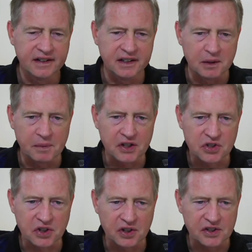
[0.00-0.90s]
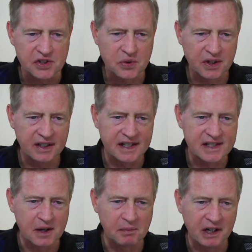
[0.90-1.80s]
In the picture there on the screen
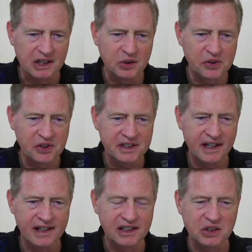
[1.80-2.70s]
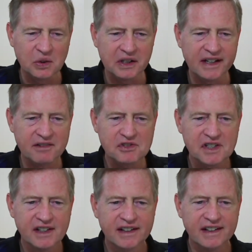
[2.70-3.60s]
is uh, Martin Luther done on the lower left,
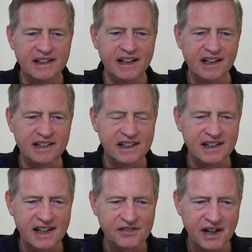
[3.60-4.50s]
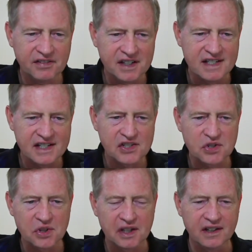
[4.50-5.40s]
nailing the 95 Thesis
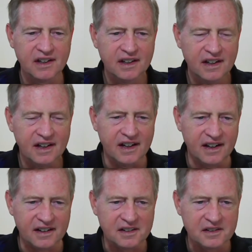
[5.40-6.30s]
to the uh,